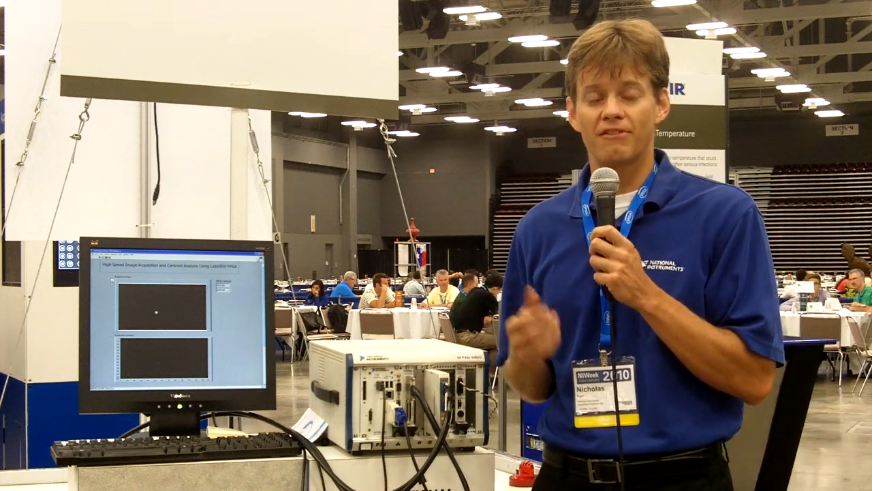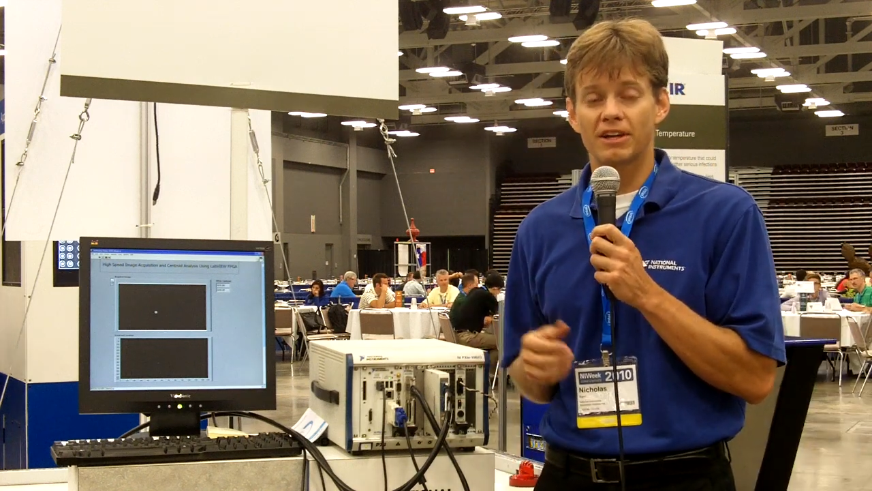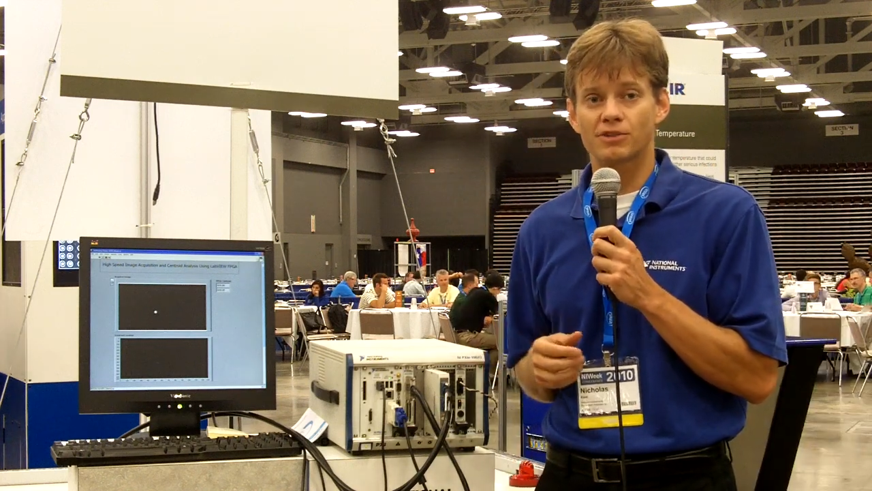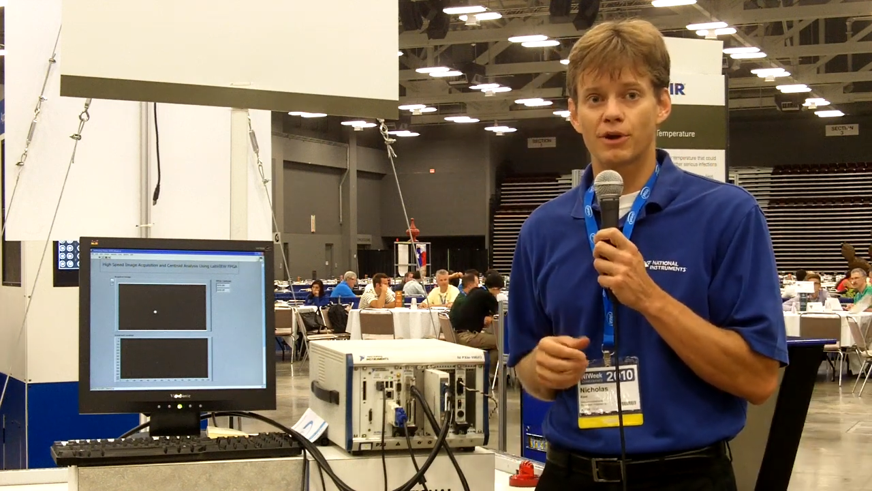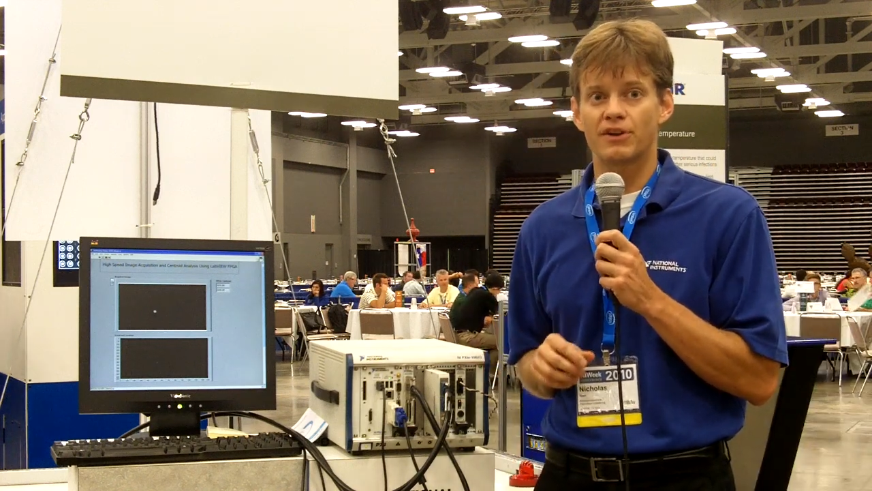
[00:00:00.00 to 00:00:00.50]

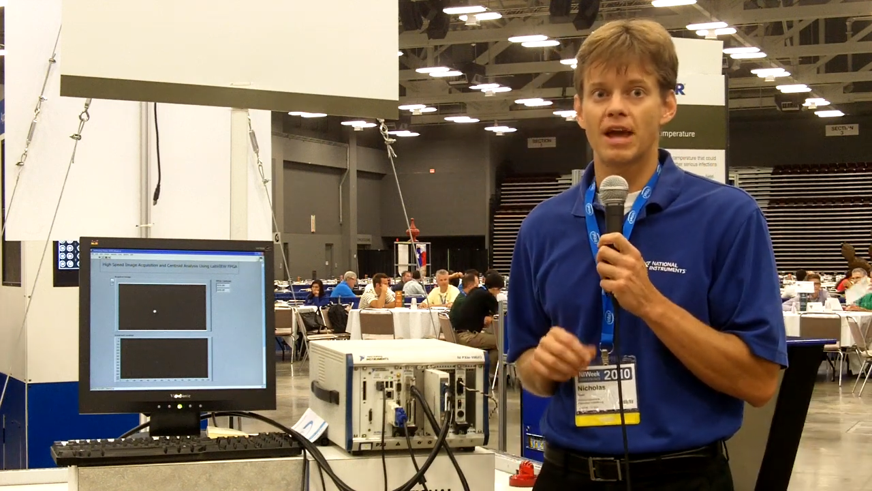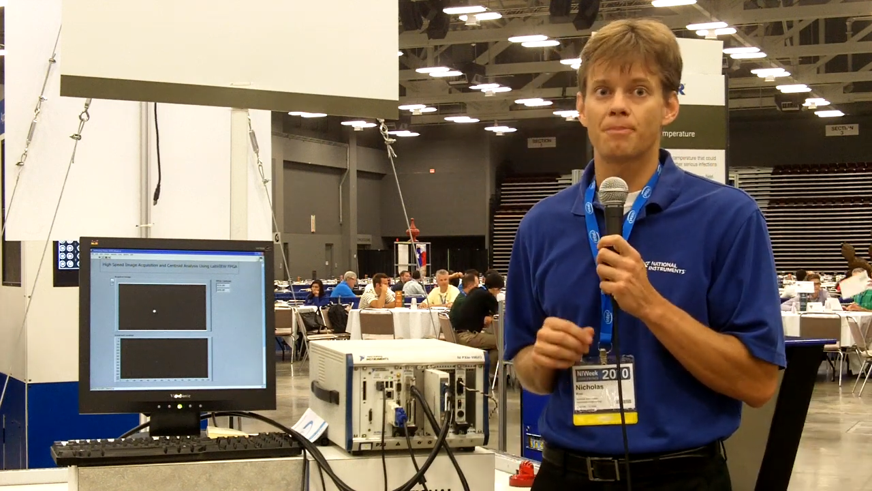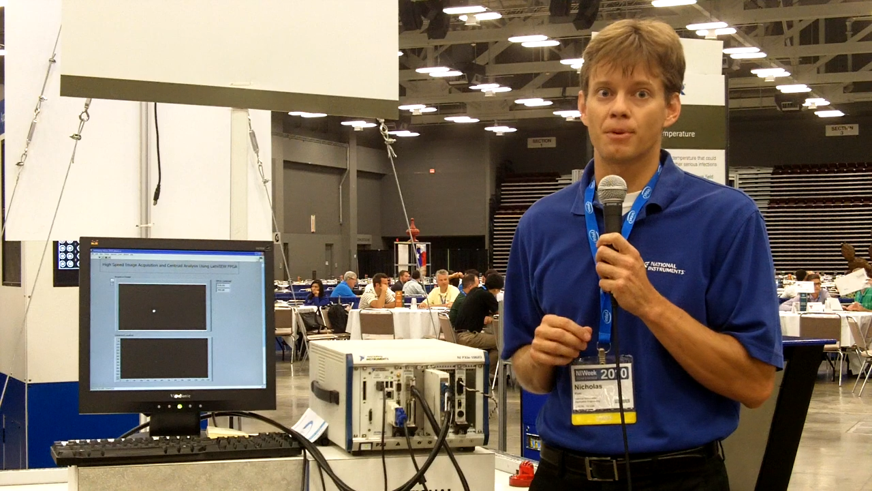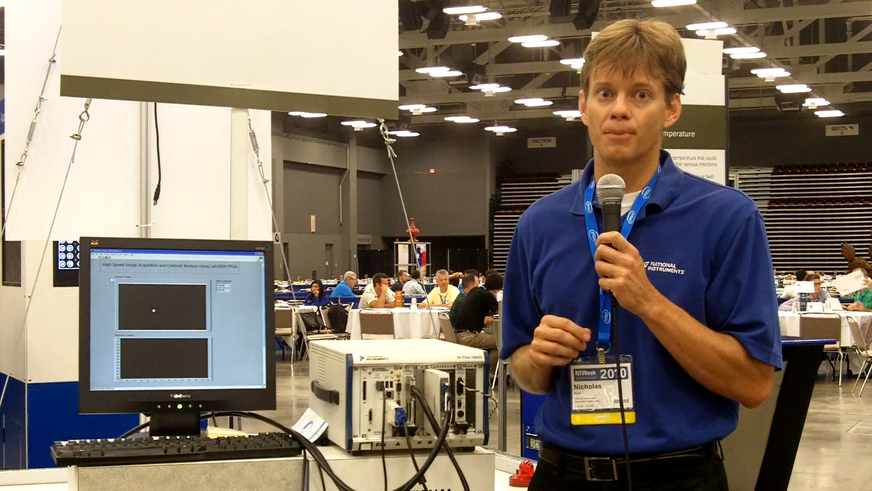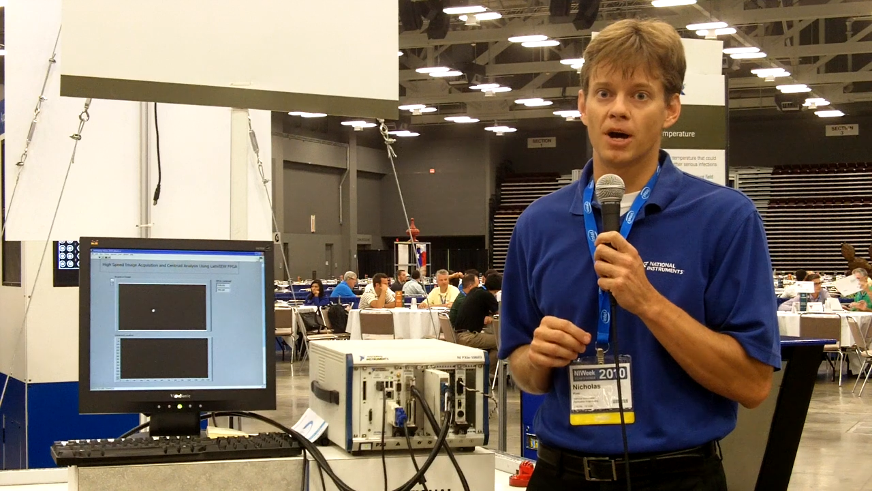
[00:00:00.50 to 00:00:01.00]
FlexRIO
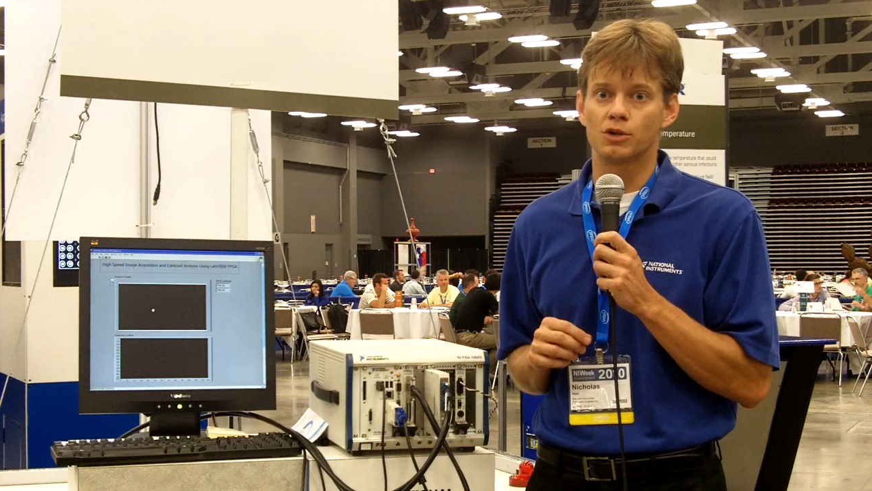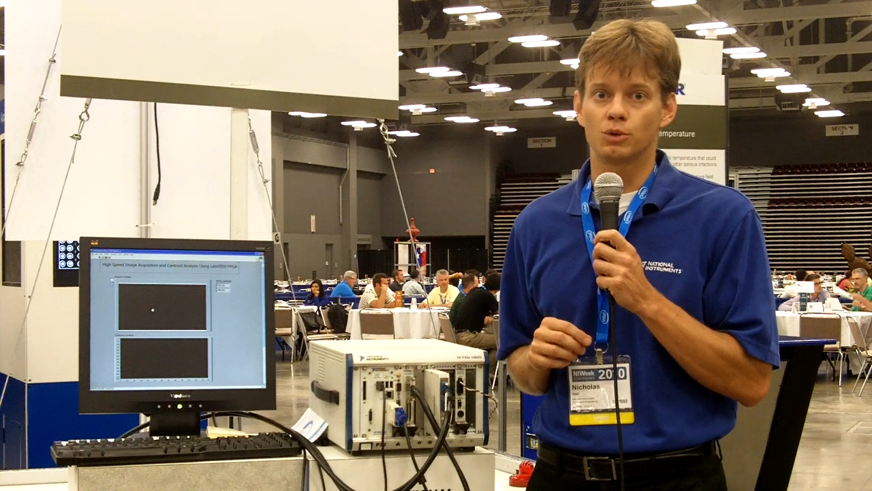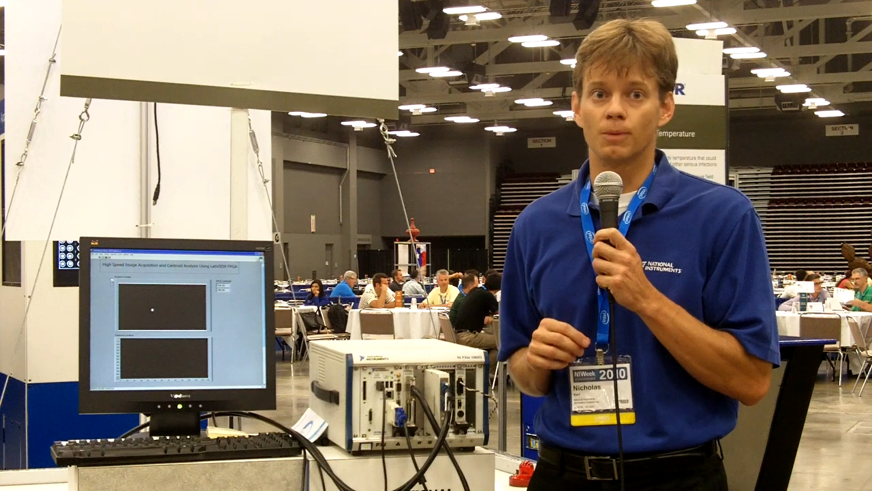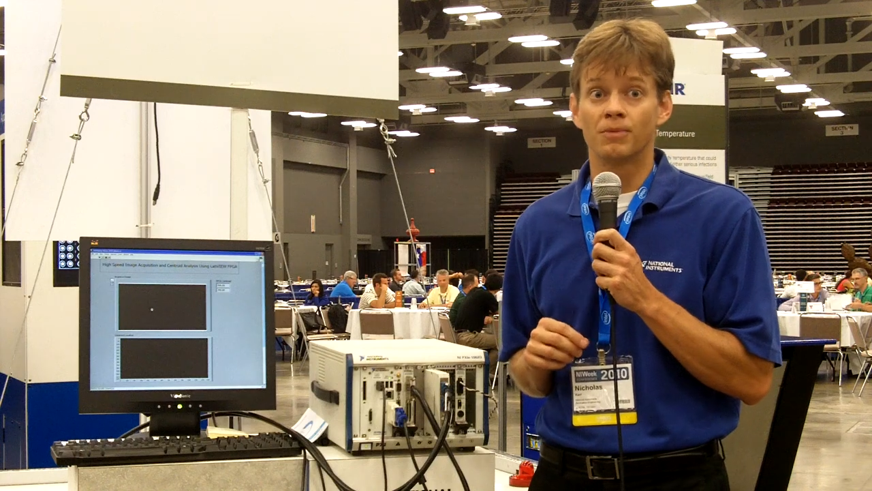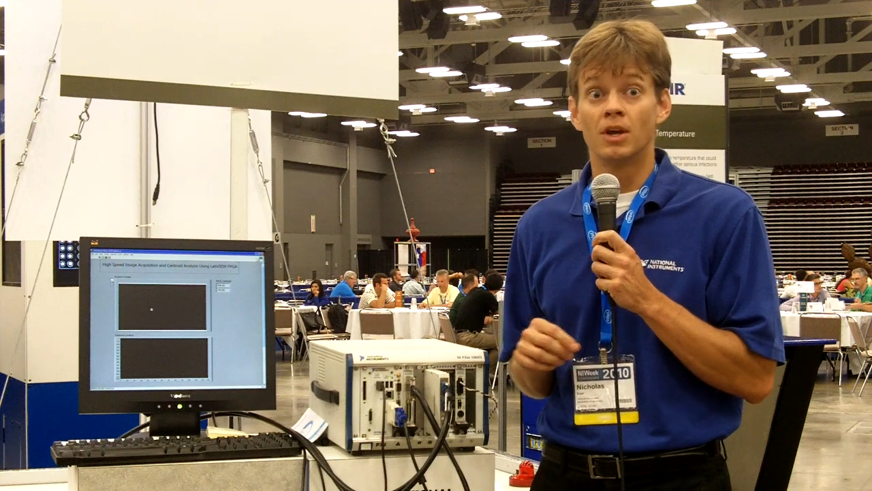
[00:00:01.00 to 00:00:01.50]
adapter
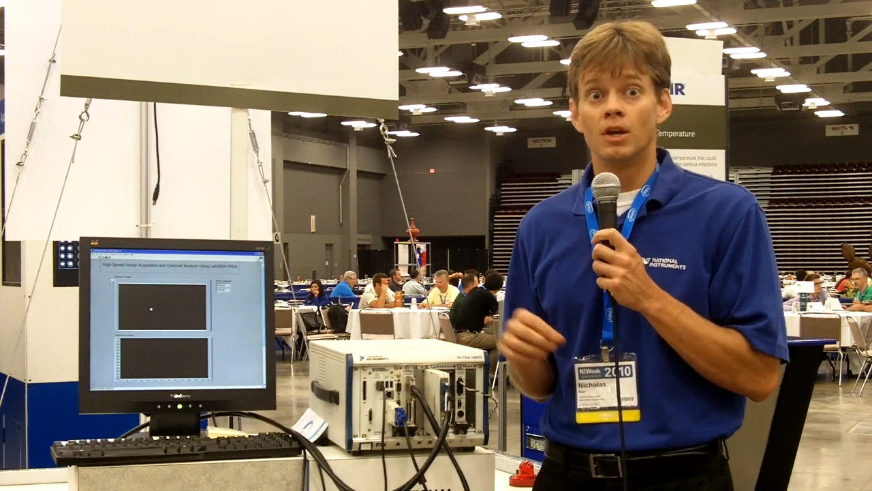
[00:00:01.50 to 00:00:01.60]
module